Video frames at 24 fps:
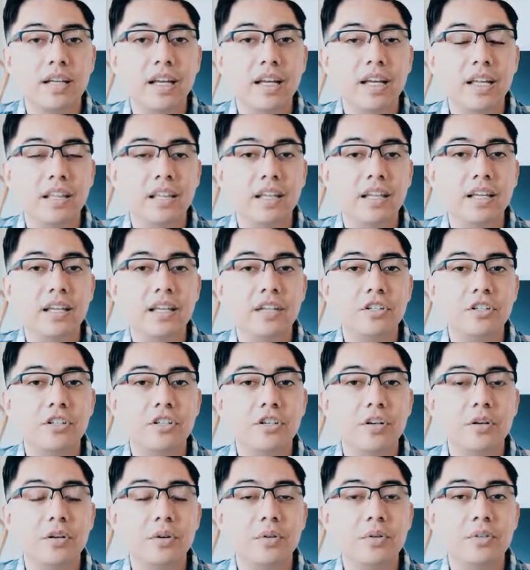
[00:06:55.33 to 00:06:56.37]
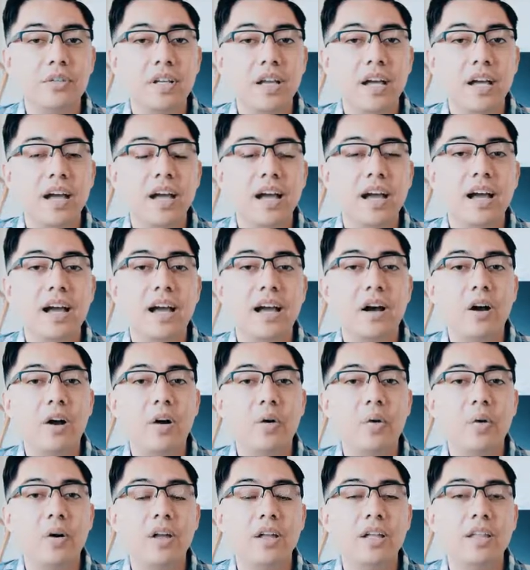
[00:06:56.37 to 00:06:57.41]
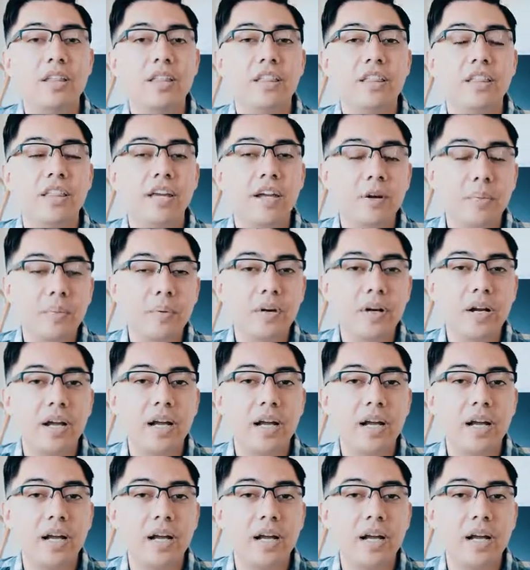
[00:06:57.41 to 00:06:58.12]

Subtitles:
And then it shows how their